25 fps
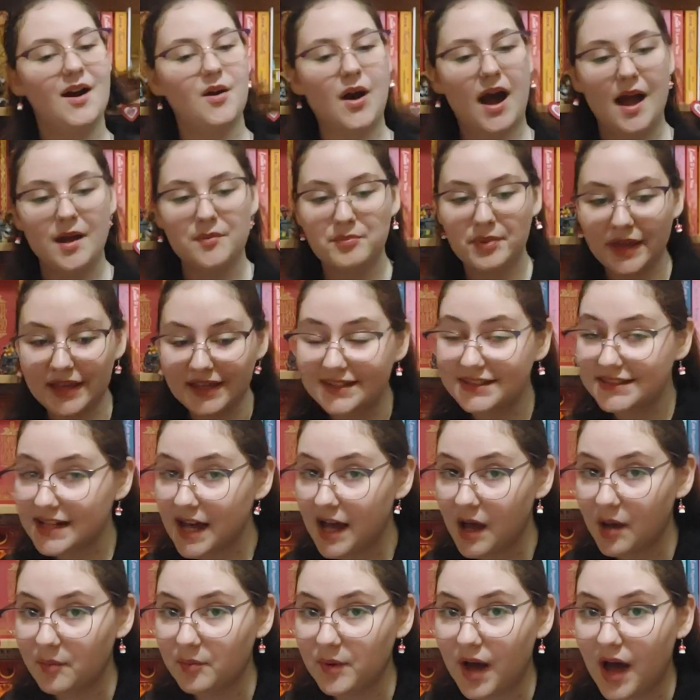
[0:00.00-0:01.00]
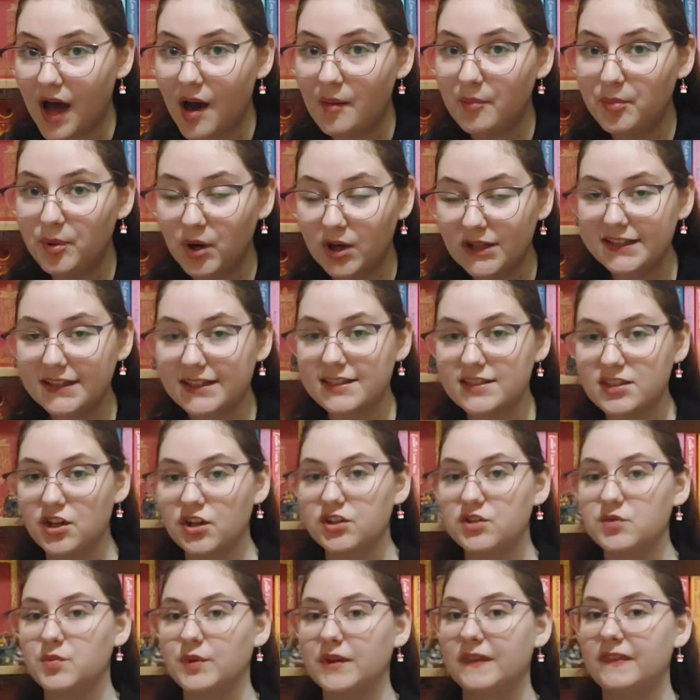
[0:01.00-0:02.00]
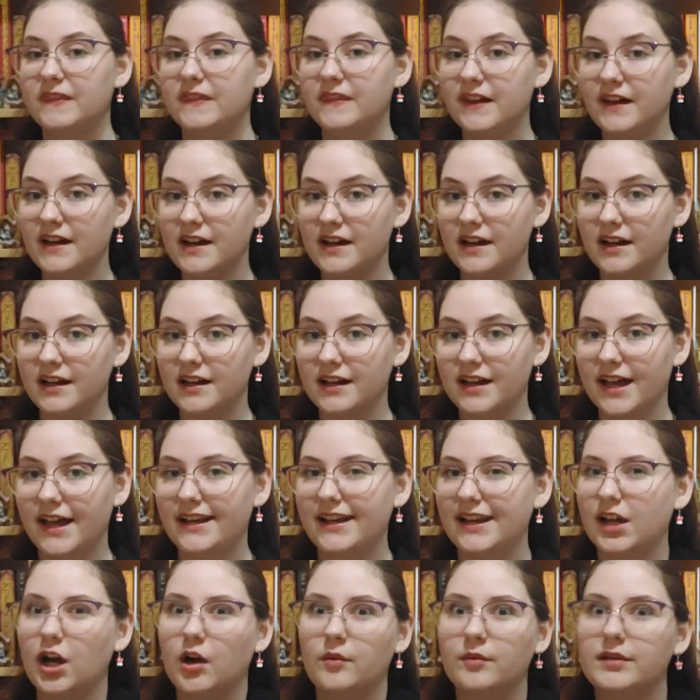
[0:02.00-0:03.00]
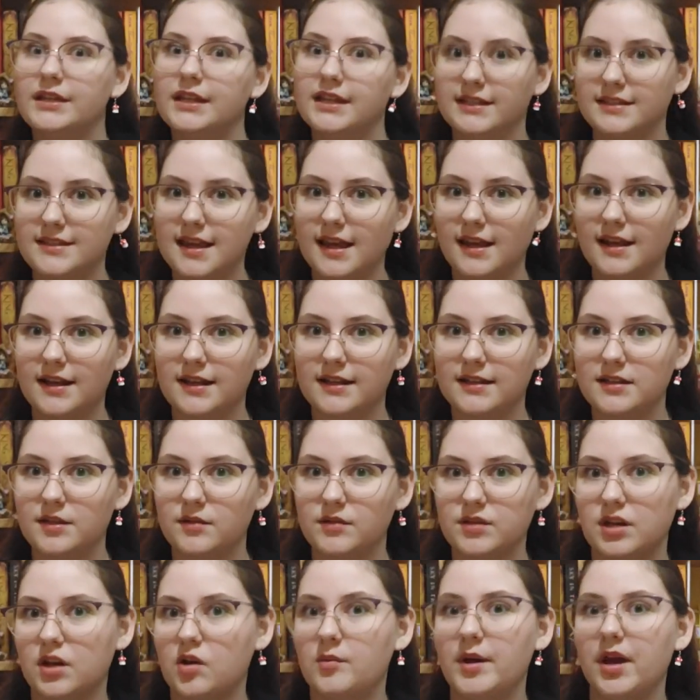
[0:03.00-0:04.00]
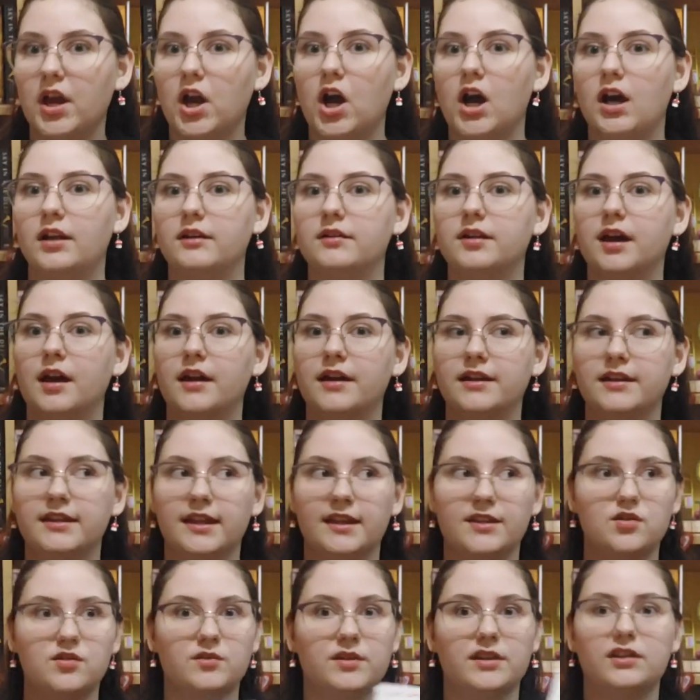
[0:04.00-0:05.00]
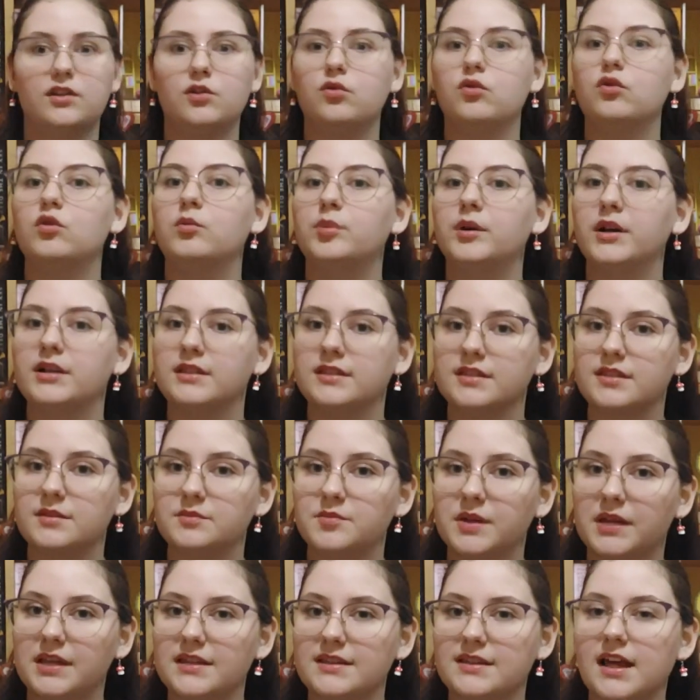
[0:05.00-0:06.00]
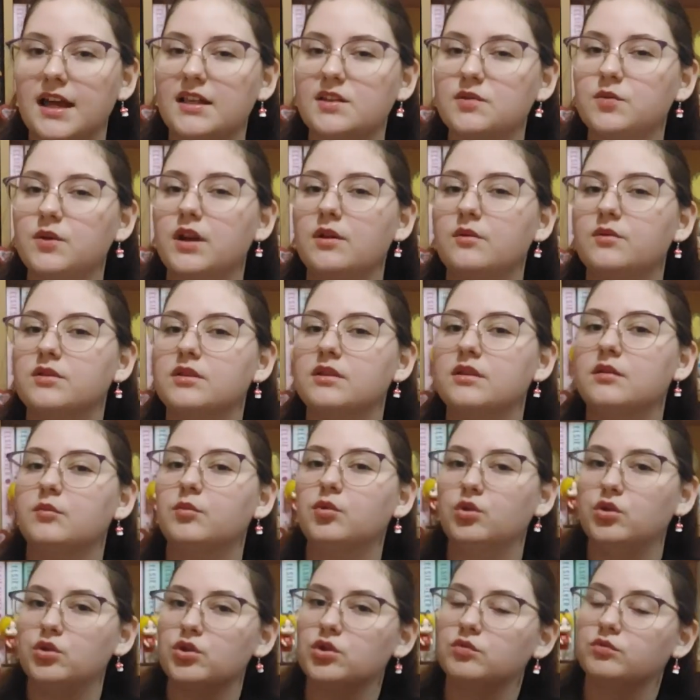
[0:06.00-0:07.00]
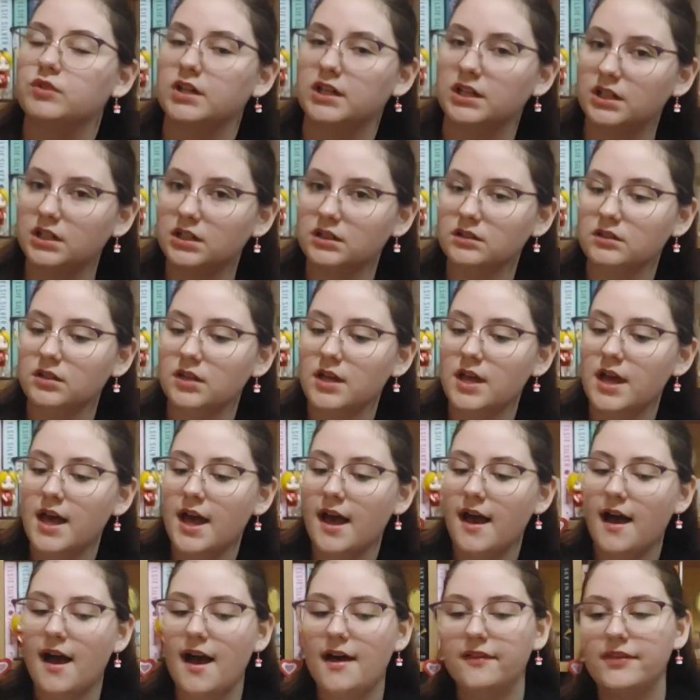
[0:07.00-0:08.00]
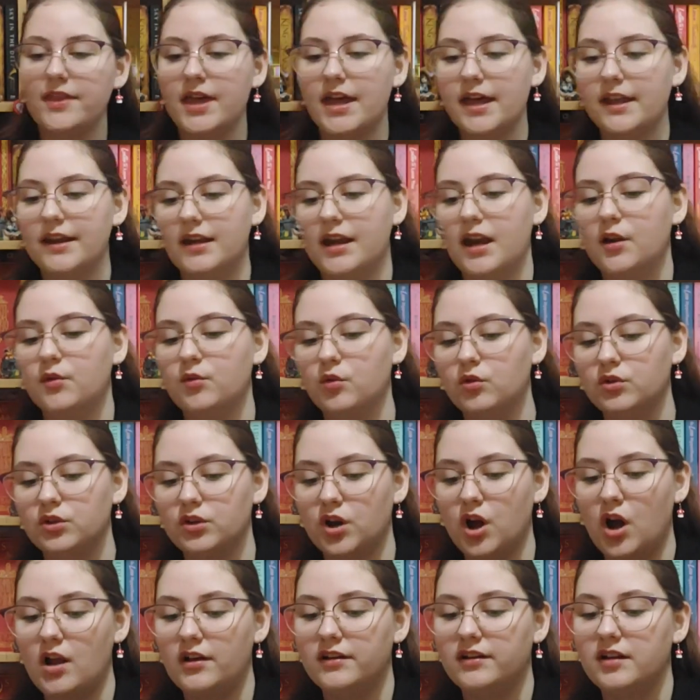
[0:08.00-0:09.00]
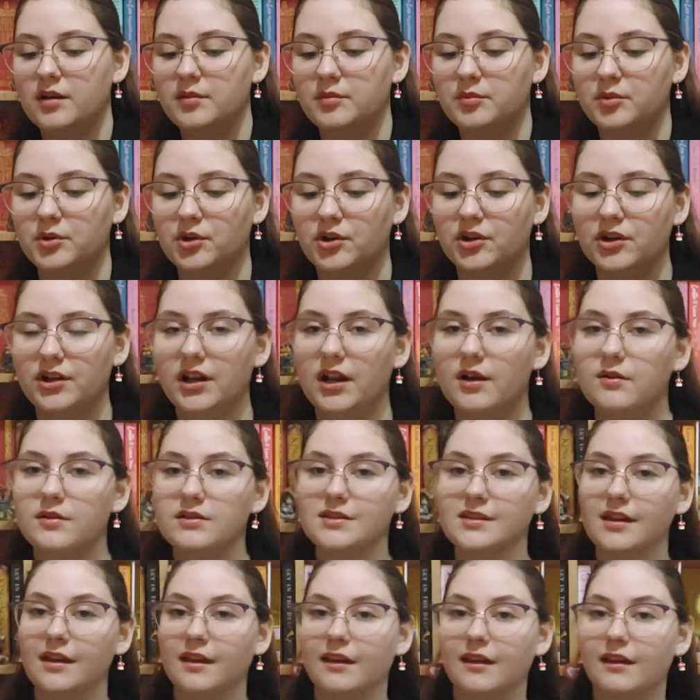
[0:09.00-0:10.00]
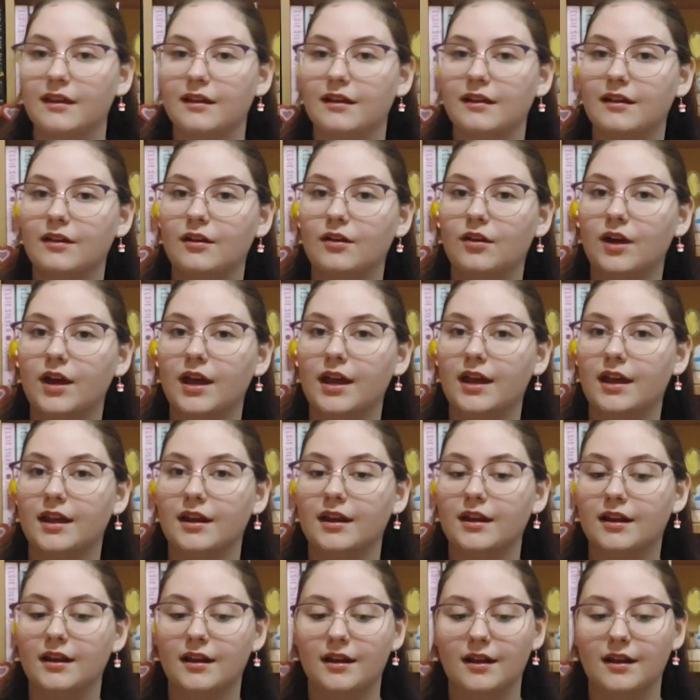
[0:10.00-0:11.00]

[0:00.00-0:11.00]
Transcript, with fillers: I picked up a book that starts with the, and I got really excited because I was like, oh my god, I get to read The Cruel Prince because that's what I was in the mood to read. And then I rolled an odd number and I was like, great,